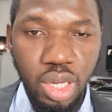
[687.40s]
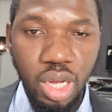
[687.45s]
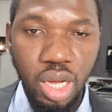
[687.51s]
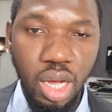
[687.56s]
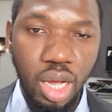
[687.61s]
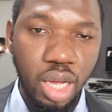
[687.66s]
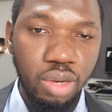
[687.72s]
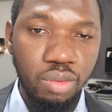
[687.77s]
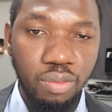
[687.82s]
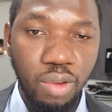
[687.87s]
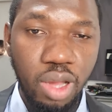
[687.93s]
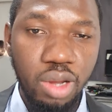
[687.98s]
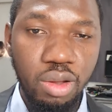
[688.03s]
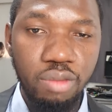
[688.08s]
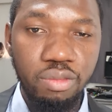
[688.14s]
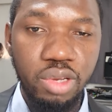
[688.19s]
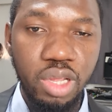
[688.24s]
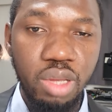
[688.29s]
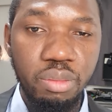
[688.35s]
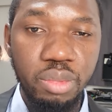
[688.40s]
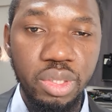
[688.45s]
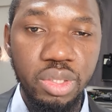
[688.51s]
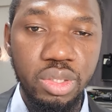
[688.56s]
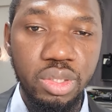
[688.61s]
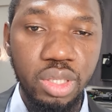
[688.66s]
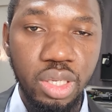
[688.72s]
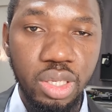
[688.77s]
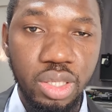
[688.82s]
And one of them
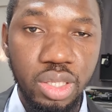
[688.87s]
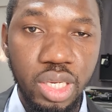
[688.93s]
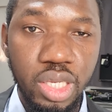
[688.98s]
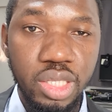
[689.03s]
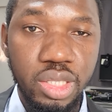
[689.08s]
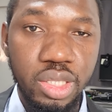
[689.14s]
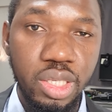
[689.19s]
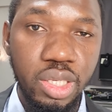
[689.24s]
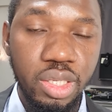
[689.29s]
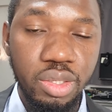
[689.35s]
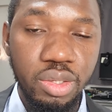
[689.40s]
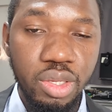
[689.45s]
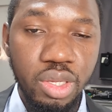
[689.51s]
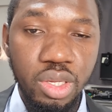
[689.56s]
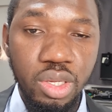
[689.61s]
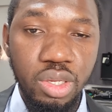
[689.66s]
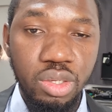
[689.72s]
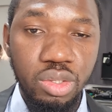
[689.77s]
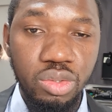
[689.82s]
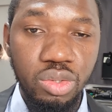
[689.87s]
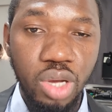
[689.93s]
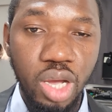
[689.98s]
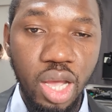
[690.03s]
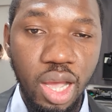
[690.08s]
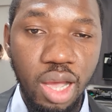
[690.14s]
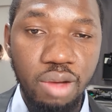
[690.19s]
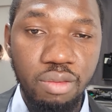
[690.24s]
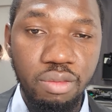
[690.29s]
is, let's say you
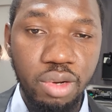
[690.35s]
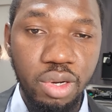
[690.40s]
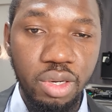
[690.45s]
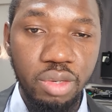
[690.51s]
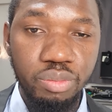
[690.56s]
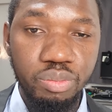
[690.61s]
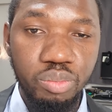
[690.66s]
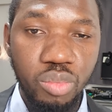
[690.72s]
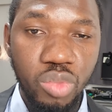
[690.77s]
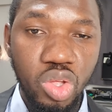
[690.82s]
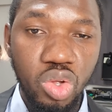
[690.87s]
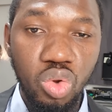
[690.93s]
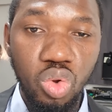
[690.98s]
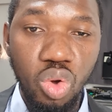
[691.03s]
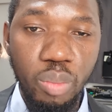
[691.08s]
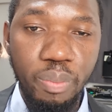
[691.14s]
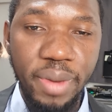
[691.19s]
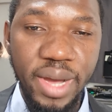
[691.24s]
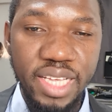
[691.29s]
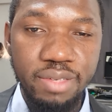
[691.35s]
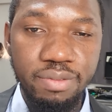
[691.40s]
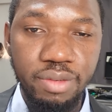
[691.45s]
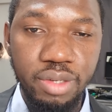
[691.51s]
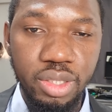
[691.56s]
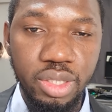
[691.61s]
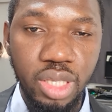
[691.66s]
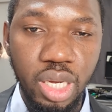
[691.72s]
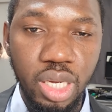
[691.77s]
have a low pass
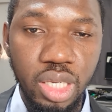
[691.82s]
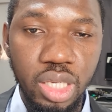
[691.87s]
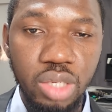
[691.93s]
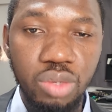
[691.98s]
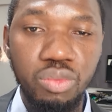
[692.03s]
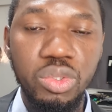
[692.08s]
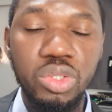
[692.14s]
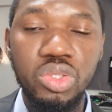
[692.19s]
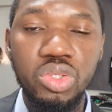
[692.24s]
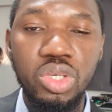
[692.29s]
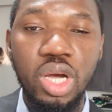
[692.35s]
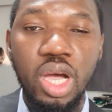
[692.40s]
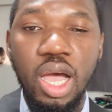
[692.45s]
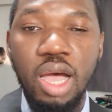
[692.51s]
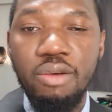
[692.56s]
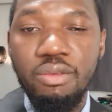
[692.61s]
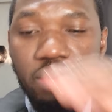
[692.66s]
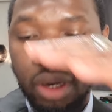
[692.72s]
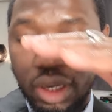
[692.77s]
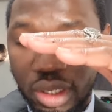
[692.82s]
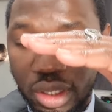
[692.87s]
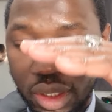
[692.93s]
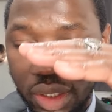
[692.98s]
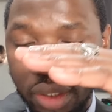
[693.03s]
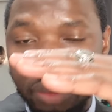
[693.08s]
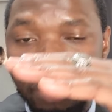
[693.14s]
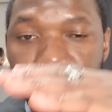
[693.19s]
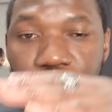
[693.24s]
filter in which you have
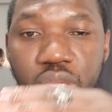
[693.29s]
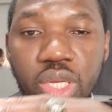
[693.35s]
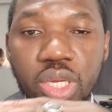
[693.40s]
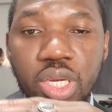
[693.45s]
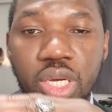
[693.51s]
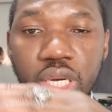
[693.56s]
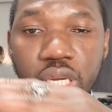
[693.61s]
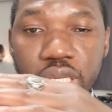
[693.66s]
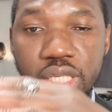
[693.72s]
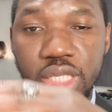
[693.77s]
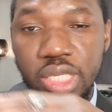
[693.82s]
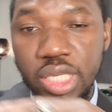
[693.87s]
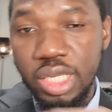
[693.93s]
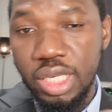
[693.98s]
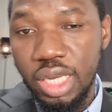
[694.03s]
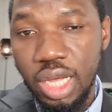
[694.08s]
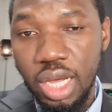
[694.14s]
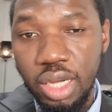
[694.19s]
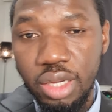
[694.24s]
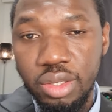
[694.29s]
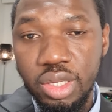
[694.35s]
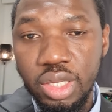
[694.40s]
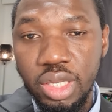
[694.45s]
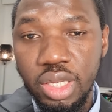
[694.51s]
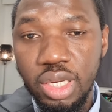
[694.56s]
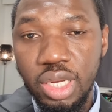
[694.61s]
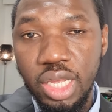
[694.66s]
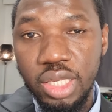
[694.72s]
a signal.
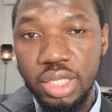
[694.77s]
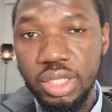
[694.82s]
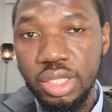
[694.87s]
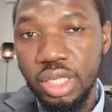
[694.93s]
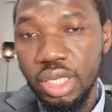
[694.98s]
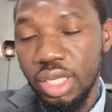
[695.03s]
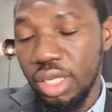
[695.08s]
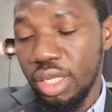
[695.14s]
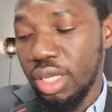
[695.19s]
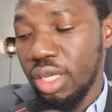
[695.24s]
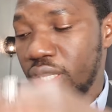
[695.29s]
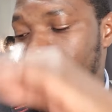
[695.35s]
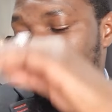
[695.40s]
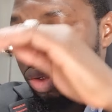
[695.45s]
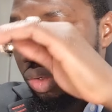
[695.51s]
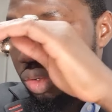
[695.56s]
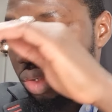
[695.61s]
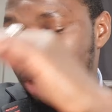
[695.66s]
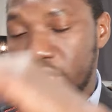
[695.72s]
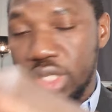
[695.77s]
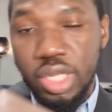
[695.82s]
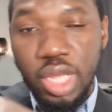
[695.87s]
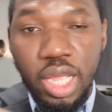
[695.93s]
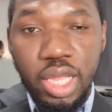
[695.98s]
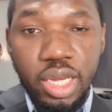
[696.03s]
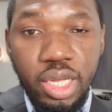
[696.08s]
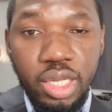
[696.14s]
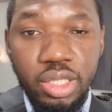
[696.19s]
Let's say you
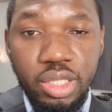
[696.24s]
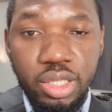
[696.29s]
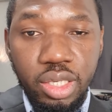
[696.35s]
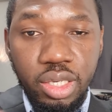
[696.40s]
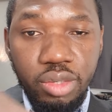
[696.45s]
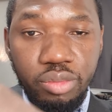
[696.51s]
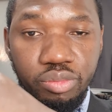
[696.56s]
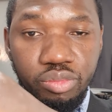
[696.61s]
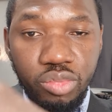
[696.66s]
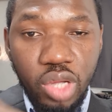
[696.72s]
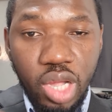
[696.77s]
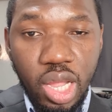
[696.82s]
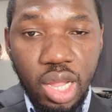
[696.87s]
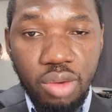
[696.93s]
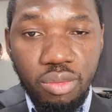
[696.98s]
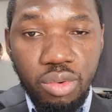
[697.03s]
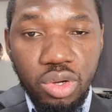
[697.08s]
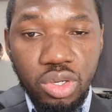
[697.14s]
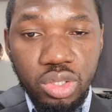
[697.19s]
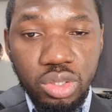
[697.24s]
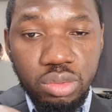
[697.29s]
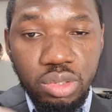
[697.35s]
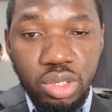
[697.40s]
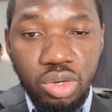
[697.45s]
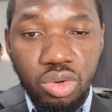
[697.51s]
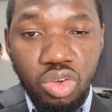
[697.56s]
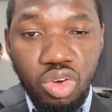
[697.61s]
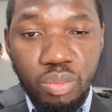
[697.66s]
decide that I want
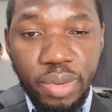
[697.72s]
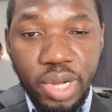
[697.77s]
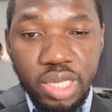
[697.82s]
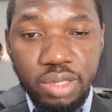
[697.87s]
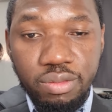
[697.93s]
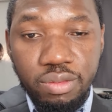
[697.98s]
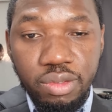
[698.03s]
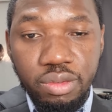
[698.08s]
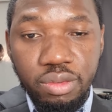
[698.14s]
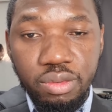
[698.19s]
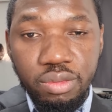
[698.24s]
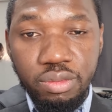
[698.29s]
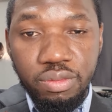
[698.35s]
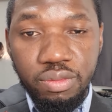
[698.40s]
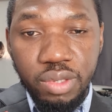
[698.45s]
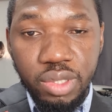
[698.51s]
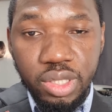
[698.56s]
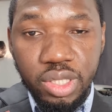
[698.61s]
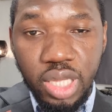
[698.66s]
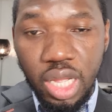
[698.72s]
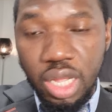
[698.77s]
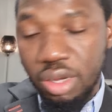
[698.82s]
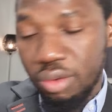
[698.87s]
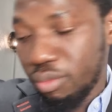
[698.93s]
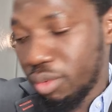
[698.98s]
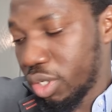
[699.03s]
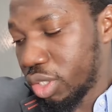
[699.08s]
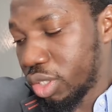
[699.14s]
a low pass filter
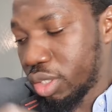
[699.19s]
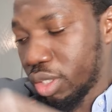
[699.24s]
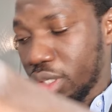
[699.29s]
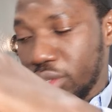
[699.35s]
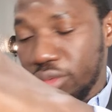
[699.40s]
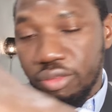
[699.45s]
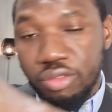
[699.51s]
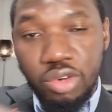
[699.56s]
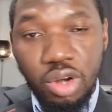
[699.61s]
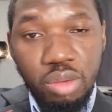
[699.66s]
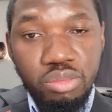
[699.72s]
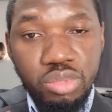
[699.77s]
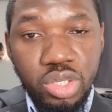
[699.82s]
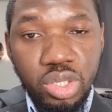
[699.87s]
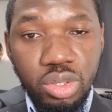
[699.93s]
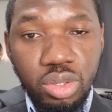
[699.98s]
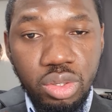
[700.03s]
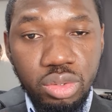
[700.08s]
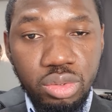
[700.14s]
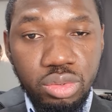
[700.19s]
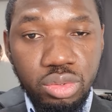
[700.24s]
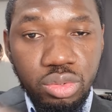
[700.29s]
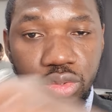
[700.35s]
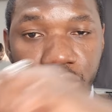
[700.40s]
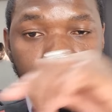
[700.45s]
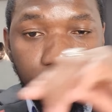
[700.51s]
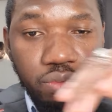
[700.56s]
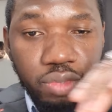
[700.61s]
in which from 0
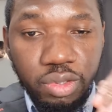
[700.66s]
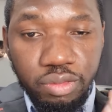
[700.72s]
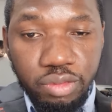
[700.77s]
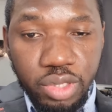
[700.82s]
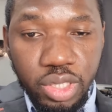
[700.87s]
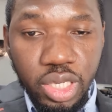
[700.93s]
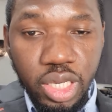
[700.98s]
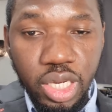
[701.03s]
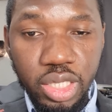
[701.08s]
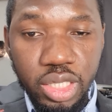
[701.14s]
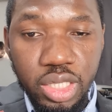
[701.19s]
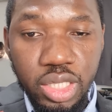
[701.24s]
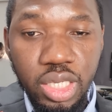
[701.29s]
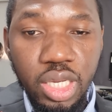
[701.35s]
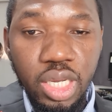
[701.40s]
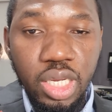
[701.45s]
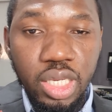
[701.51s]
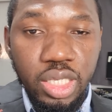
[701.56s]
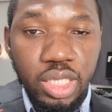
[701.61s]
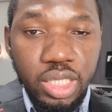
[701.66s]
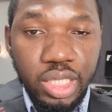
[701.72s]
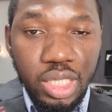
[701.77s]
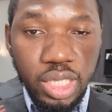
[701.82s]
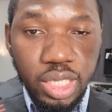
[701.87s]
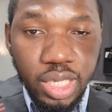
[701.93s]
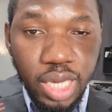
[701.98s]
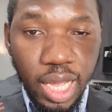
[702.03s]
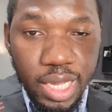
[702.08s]
to 50 hertz the
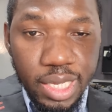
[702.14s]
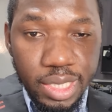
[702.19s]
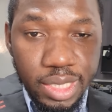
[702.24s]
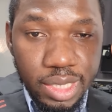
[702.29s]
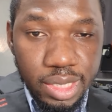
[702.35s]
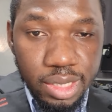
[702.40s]
signal